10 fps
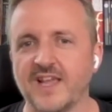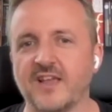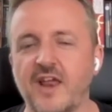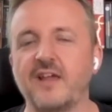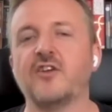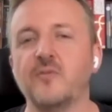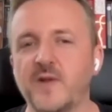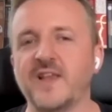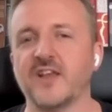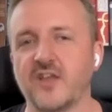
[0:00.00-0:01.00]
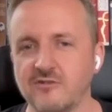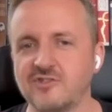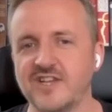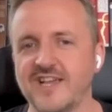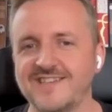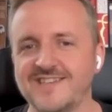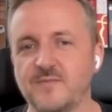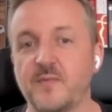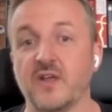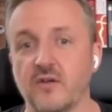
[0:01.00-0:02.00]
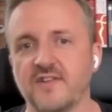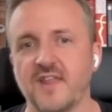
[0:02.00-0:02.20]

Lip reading: it could be negotiated because